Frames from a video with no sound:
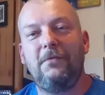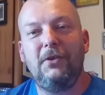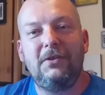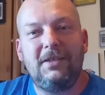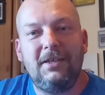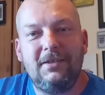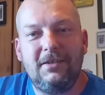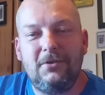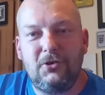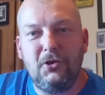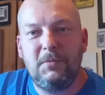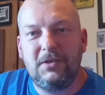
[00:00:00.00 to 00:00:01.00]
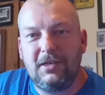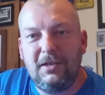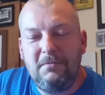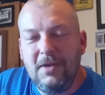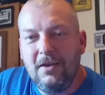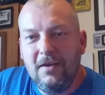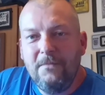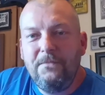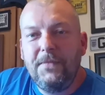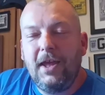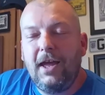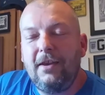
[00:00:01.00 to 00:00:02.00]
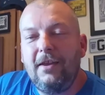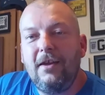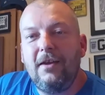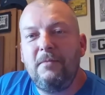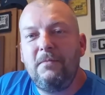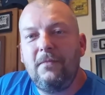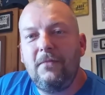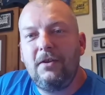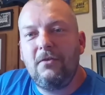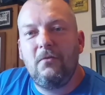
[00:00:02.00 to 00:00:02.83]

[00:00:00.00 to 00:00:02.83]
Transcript: versus this German team, and